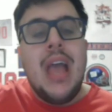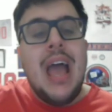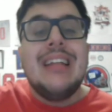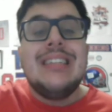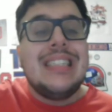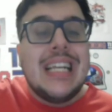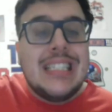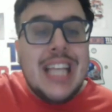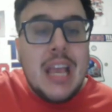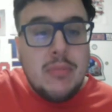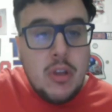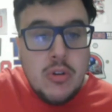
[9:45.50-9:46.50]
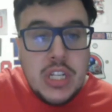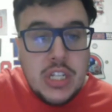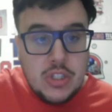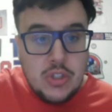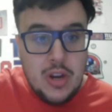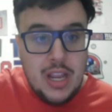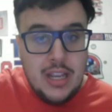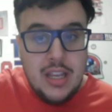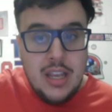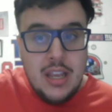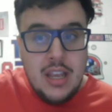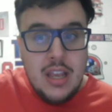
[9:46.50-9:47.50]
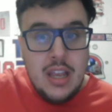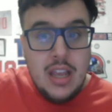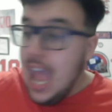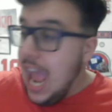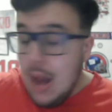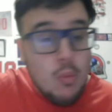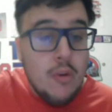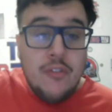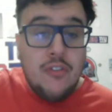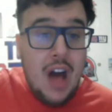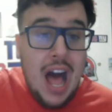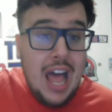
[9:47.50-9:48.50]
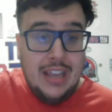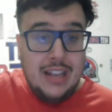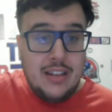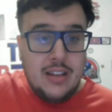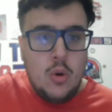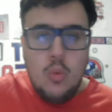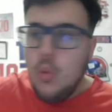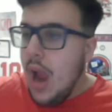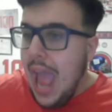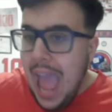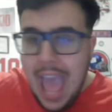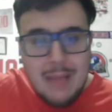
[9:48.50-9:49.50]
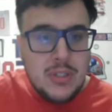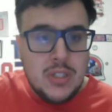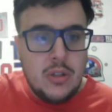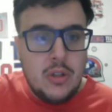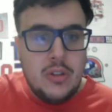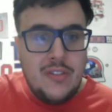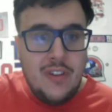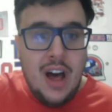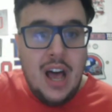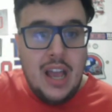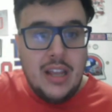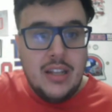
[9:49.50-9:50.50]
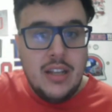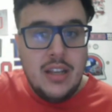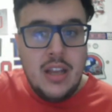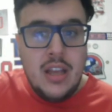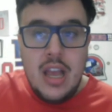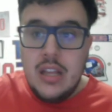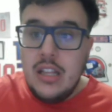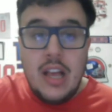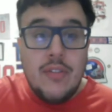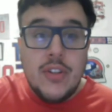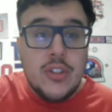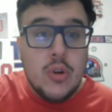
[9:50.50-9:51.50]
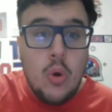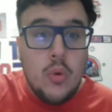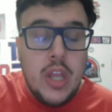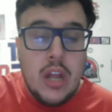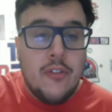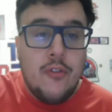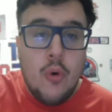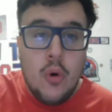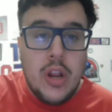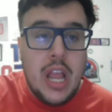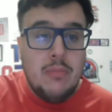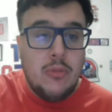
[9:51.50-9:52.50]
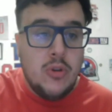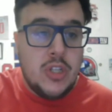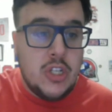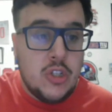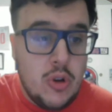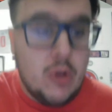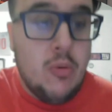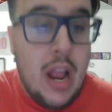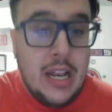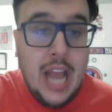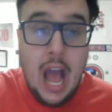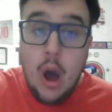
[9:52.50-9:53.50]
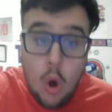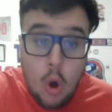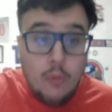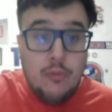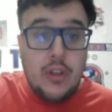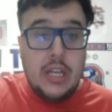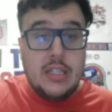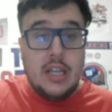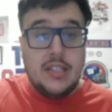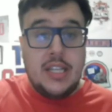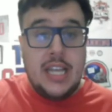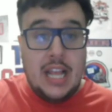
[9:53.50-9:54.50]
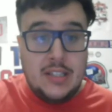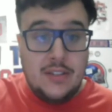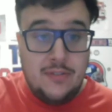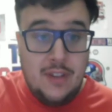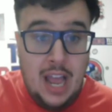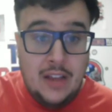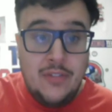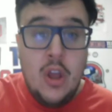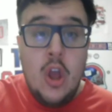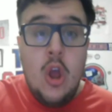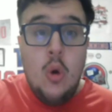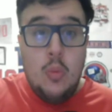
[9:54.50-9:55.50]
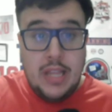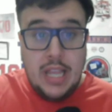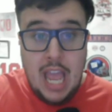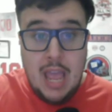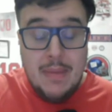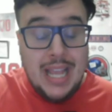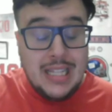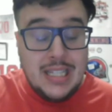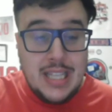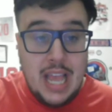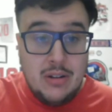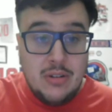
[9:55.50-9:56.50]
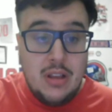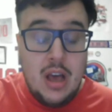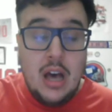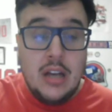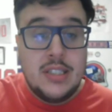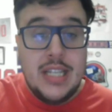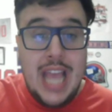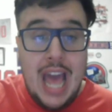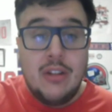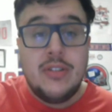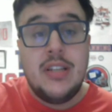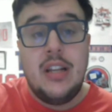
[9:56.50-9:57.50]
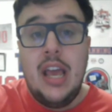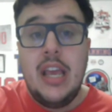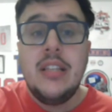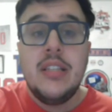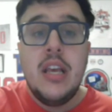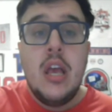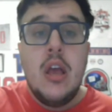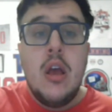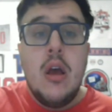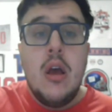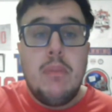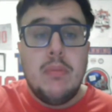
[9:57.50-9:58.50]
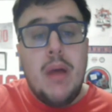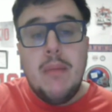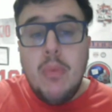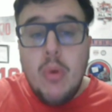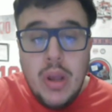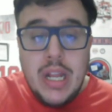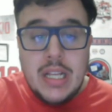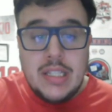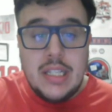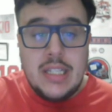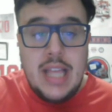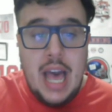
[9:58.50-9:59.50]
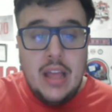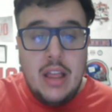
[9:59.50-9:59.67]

had a 6-game losing streak. And we're fine. We're absolutely fine. And the Devils are only on a 4-game losing streak right now. Hopefully it doesn't get to 5 with the game against Seattle tonight. But my point is that